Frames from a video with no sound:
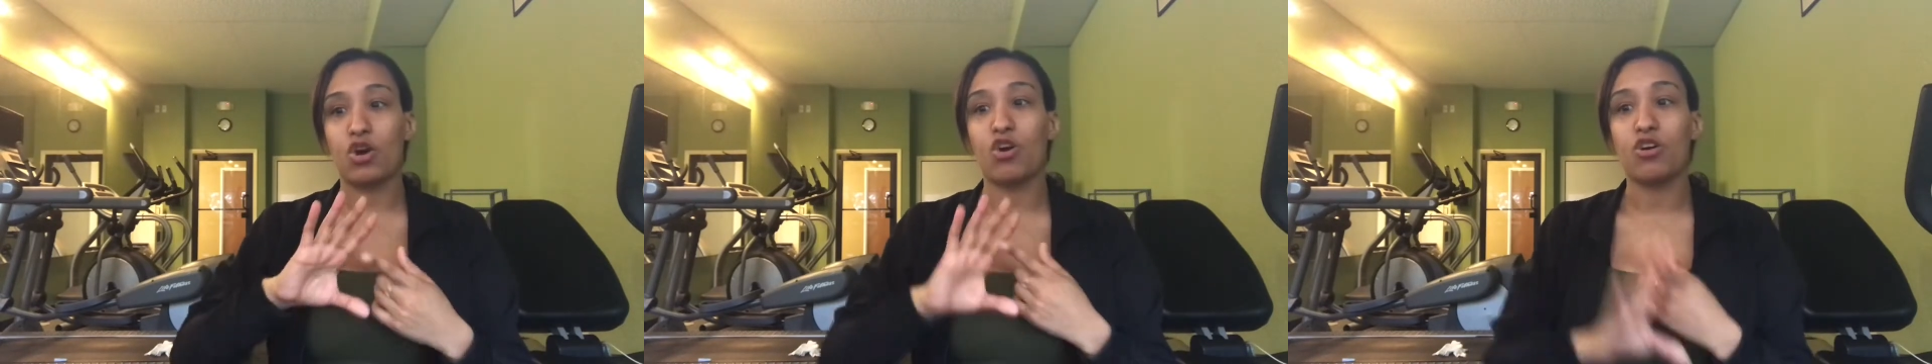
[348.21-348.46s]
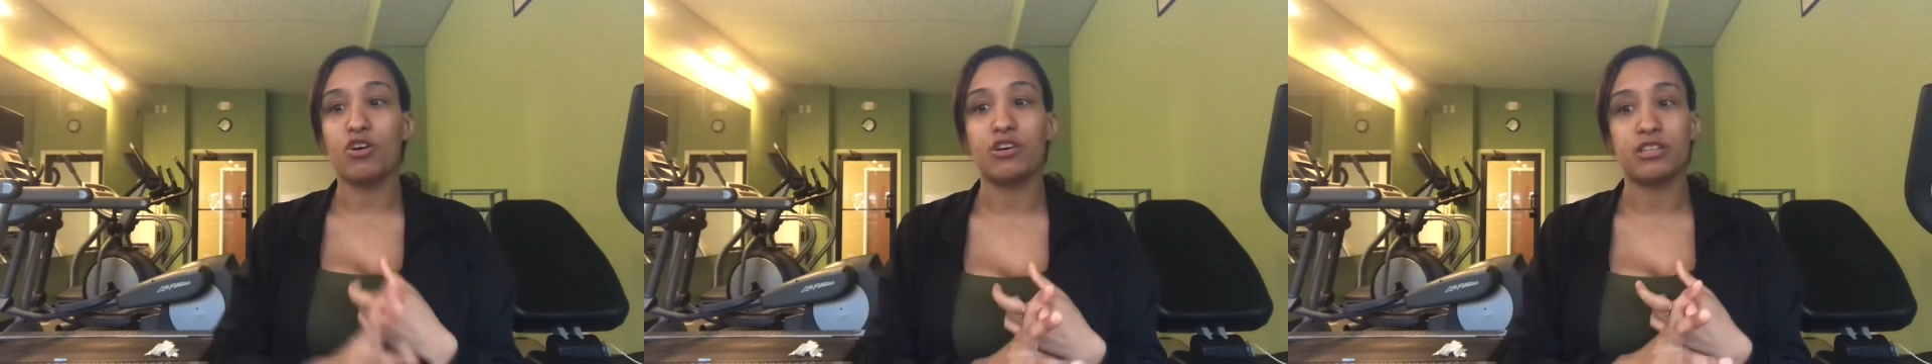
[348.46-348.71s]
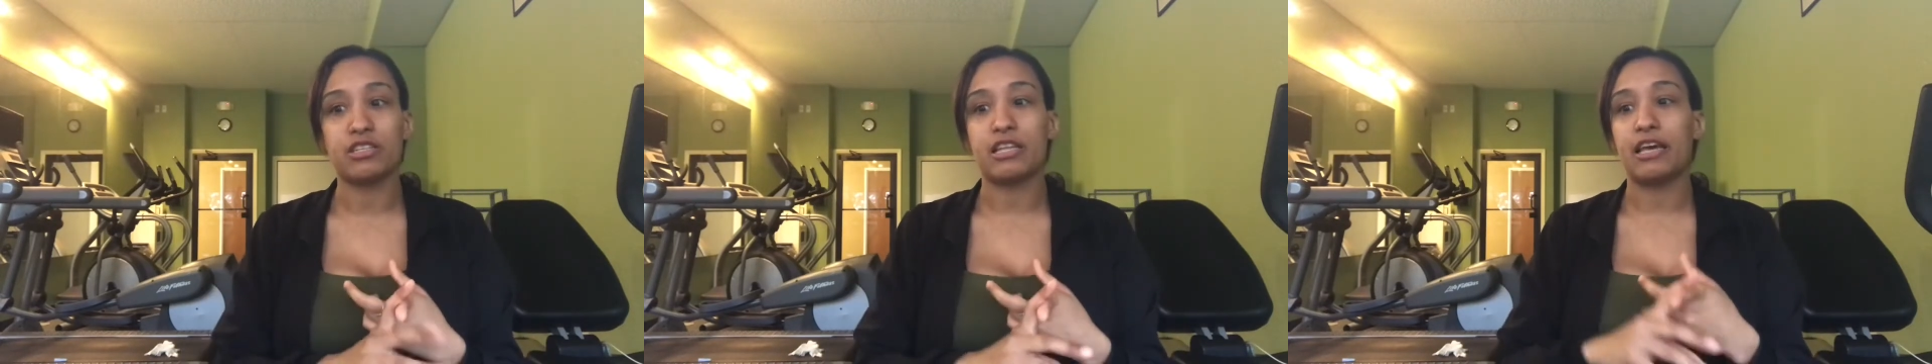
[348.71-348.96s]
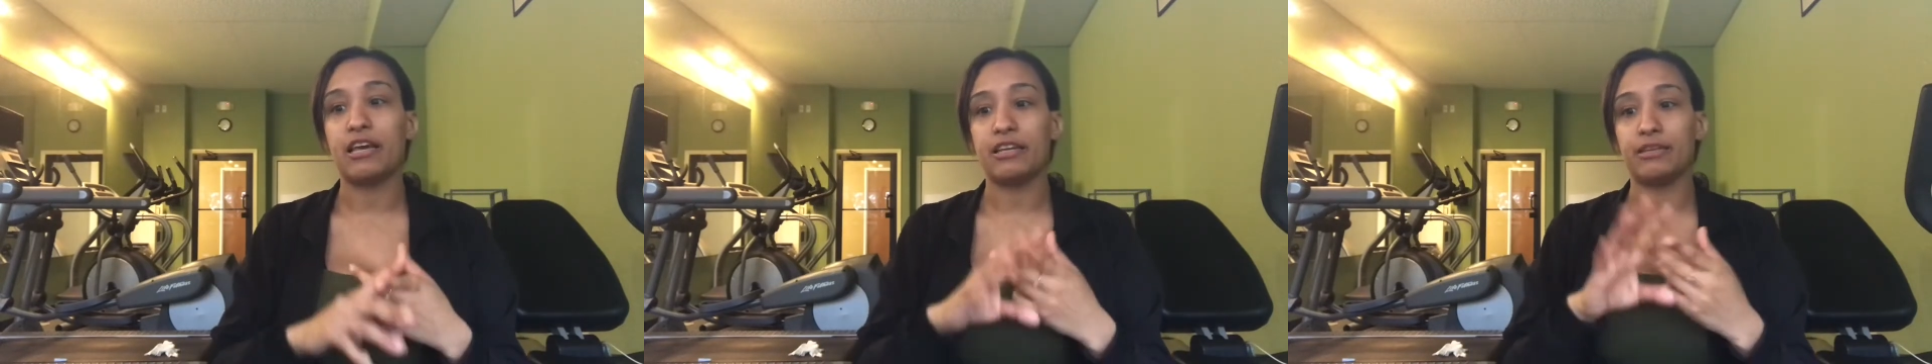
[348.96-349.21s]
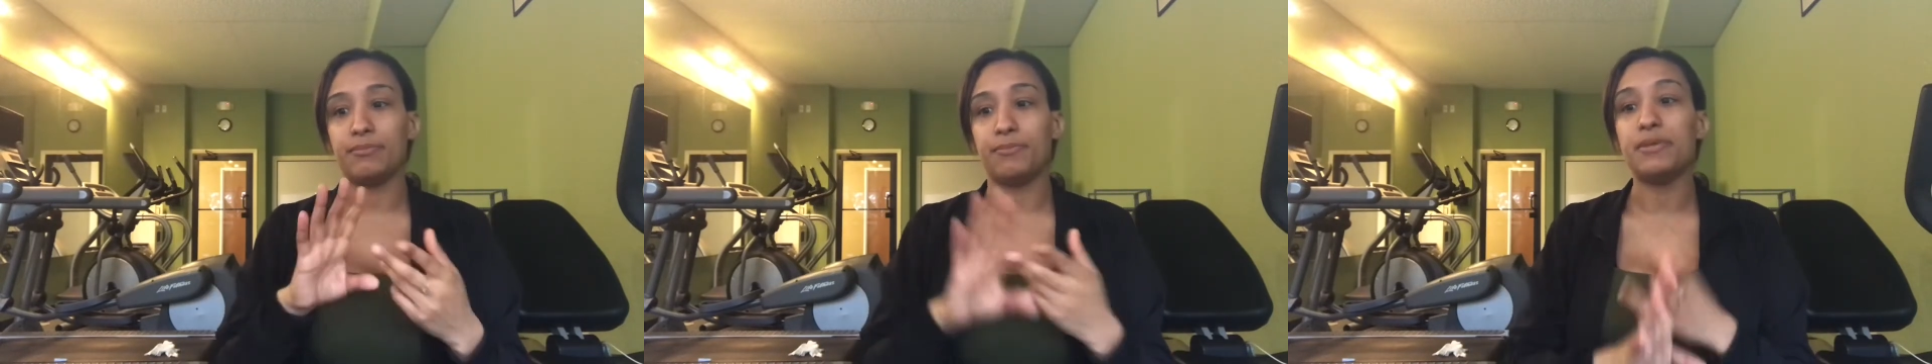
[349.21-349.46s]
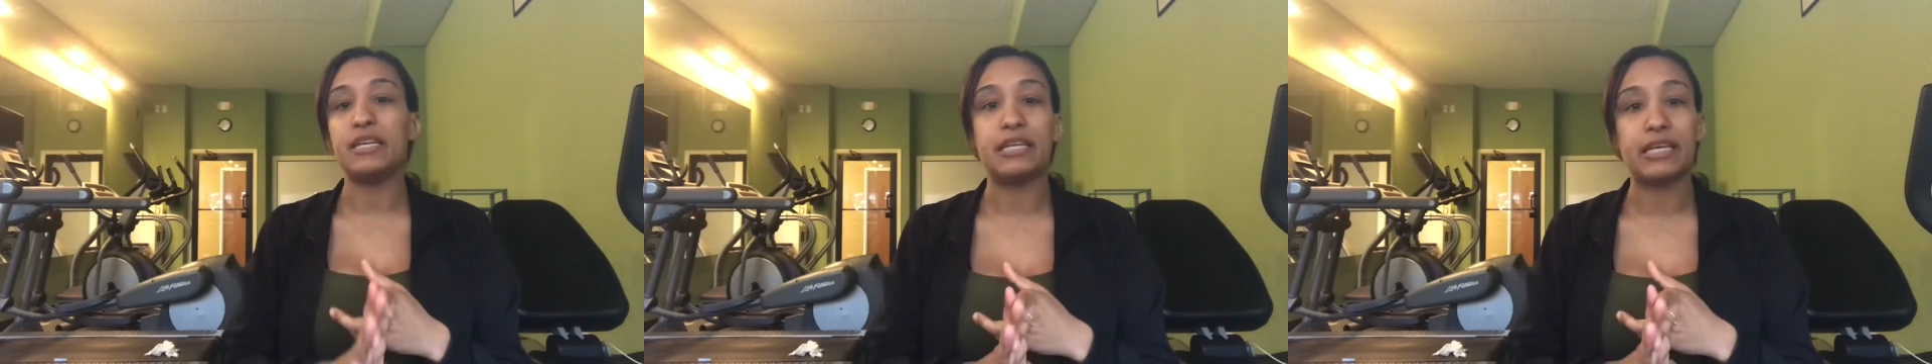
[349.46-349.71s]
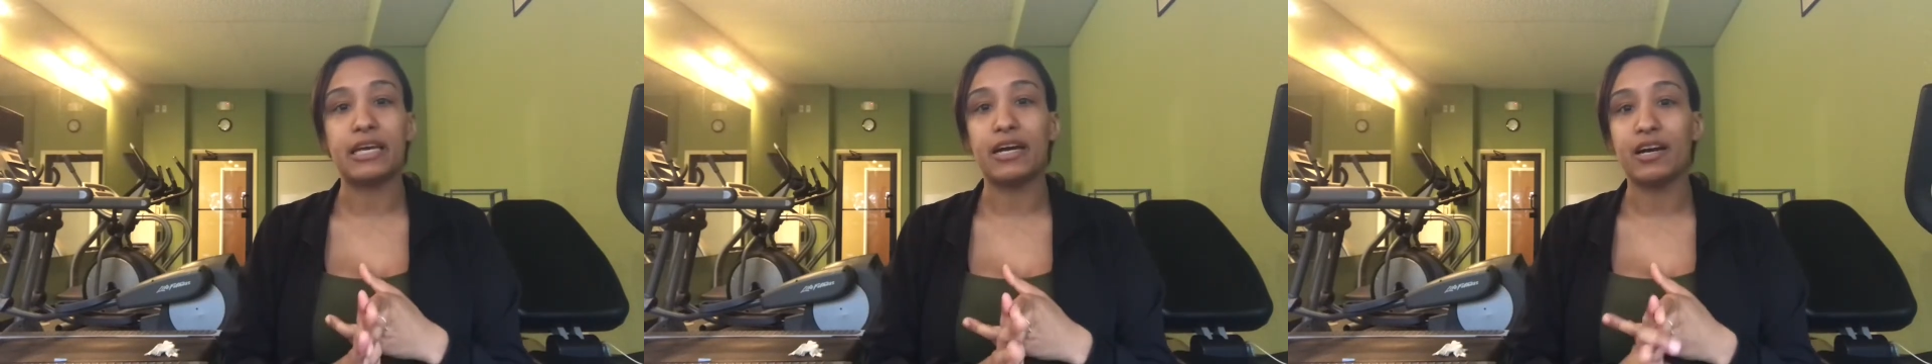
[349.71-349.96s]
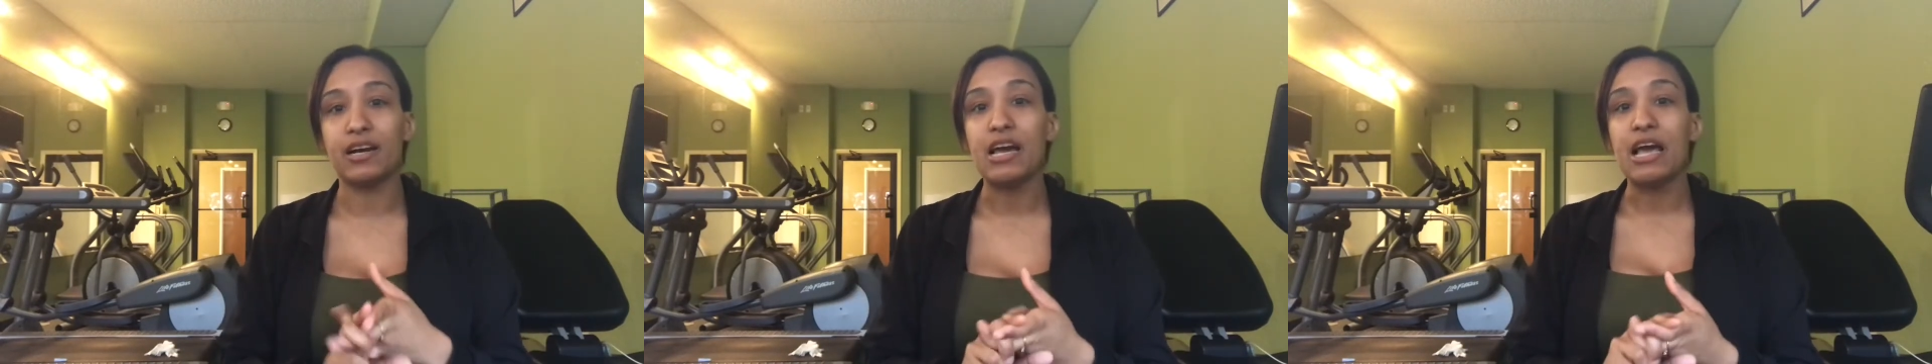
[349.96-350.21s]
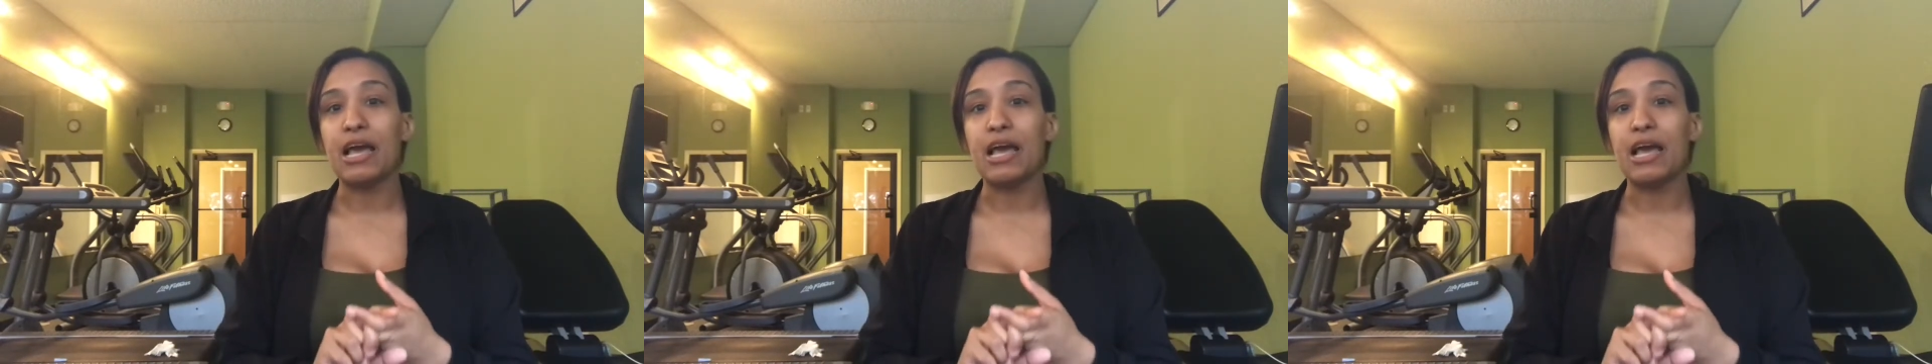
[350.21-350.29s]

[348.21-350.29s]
art and media,